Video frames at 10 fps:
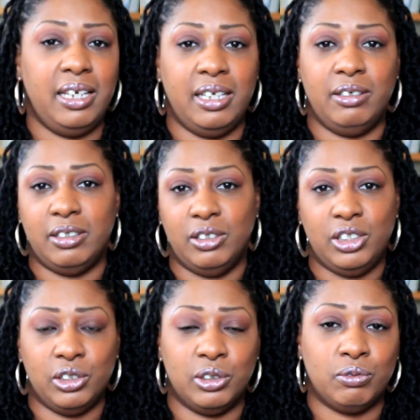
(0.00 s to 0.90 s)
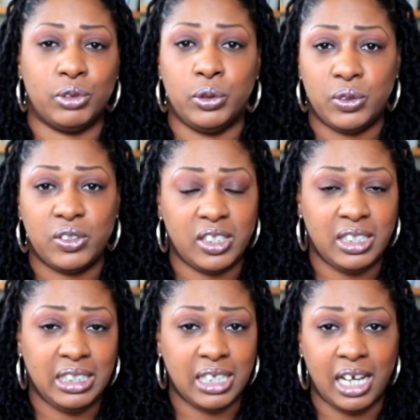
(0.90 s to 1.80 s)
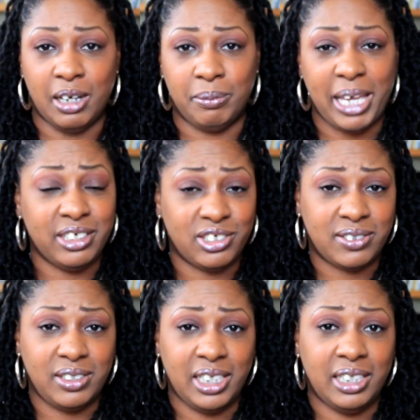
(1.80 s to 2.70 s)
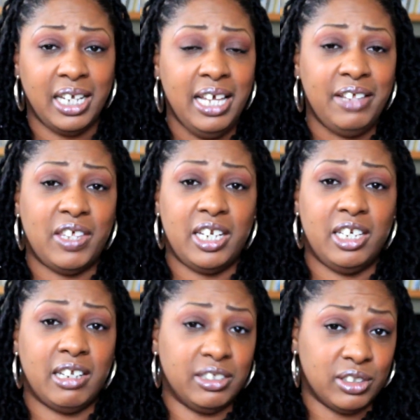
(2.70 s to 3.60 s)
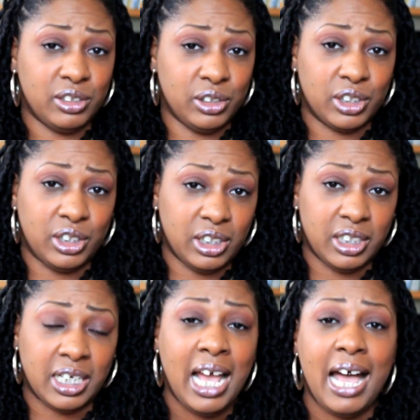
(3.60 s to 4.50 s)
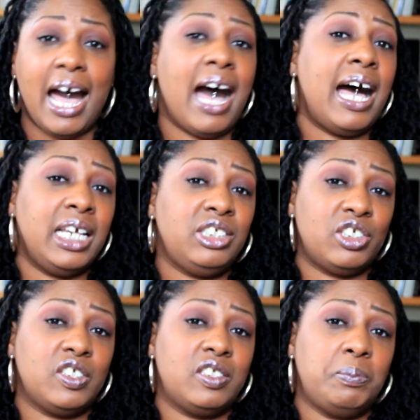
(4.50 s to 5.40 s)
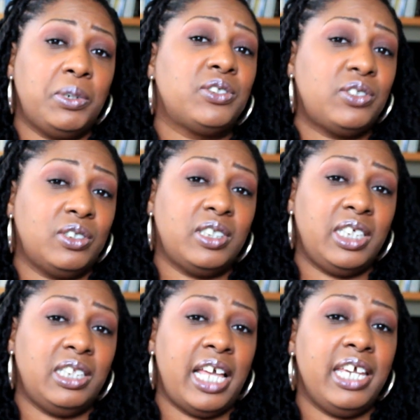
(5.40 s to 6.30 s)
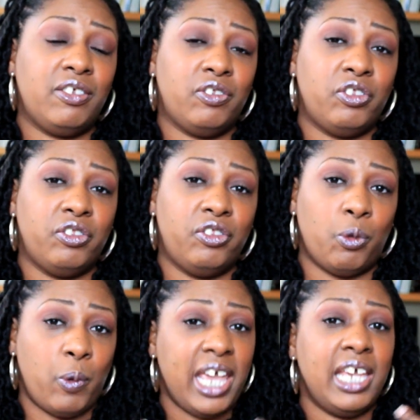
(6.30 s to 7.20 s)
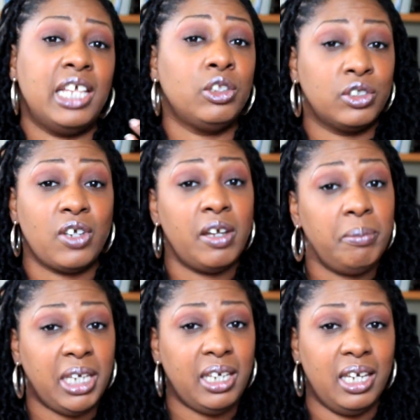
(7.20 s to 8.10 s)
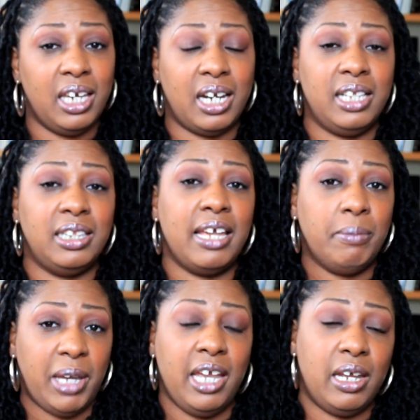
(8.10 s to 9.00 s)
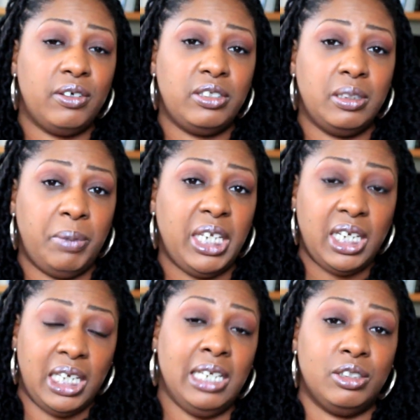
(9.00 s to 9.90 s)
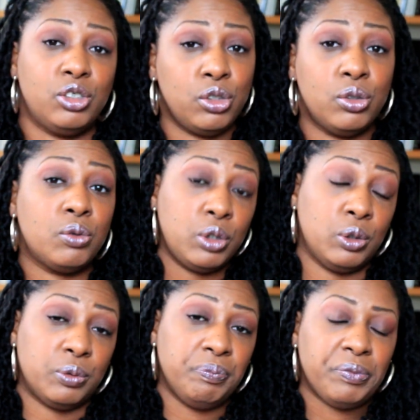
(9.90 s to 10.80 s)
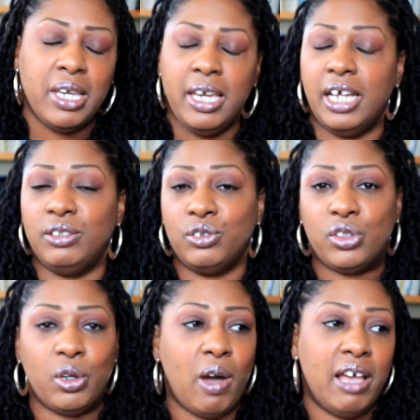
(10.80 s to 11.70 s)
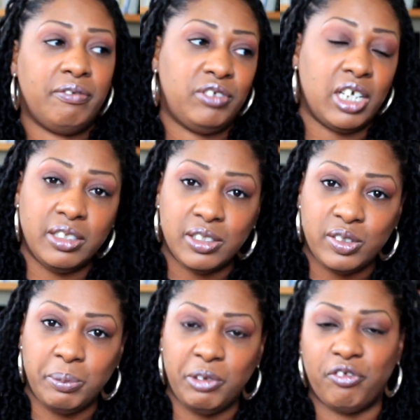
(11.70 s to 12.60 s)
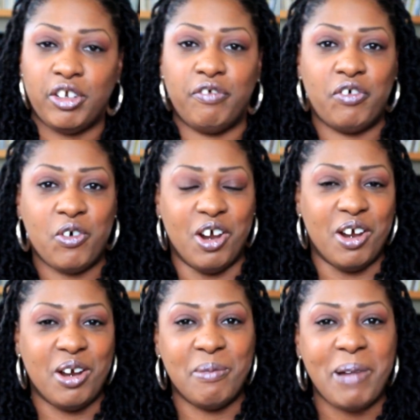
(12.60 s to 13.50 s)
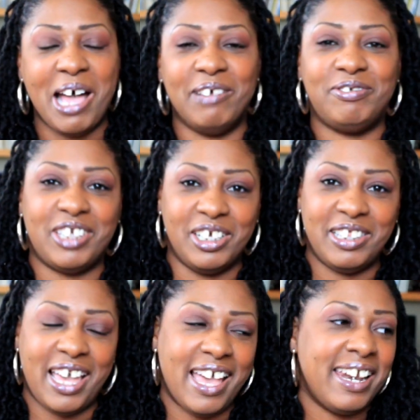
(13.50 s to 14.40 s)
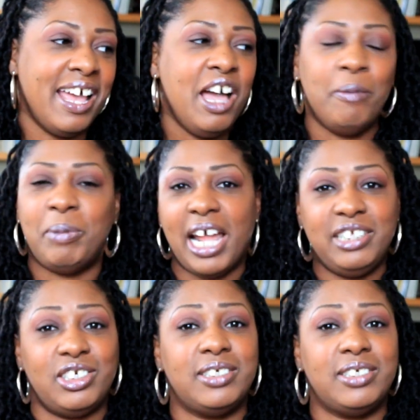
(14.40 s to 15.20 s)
and your roots and edges neat, that it doesn't look good. I just personally like the way it looks on me, and I like my hair to be neat to the root. And so I've done the semi-freeform, I've done that, but I